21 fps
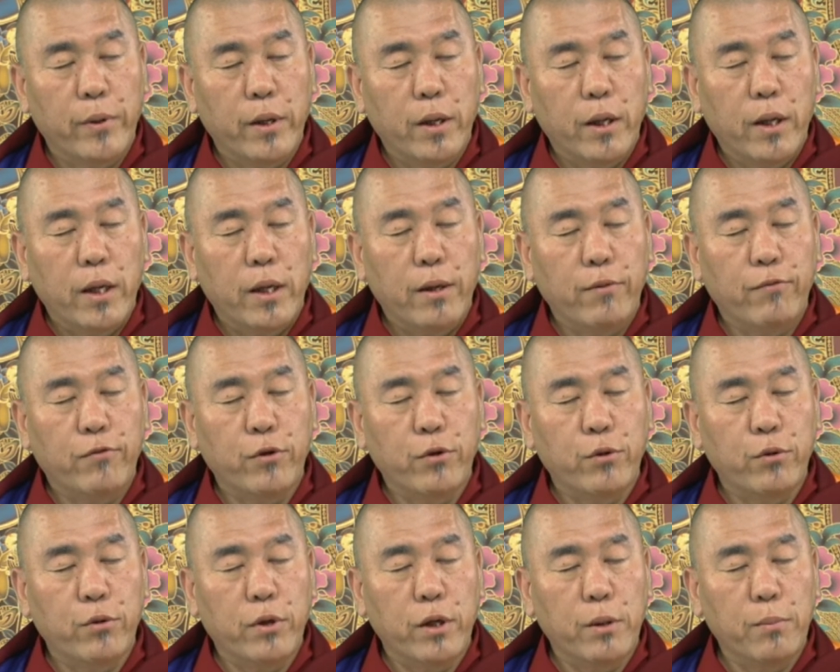If
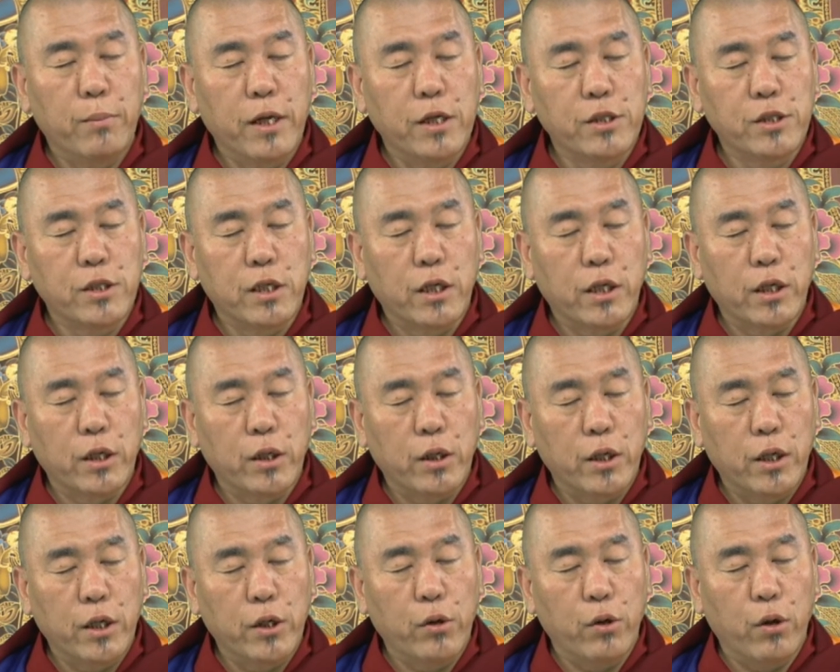you imagining
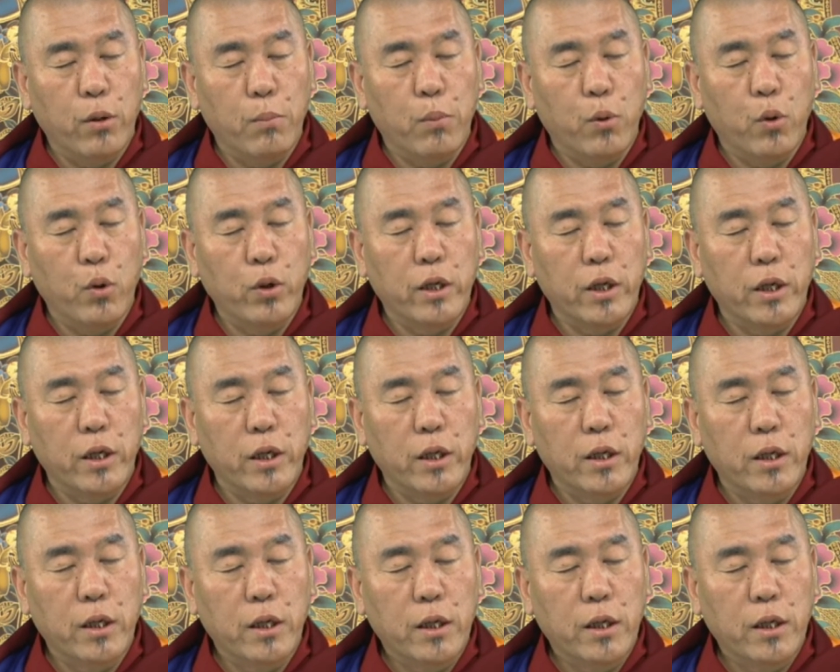in your body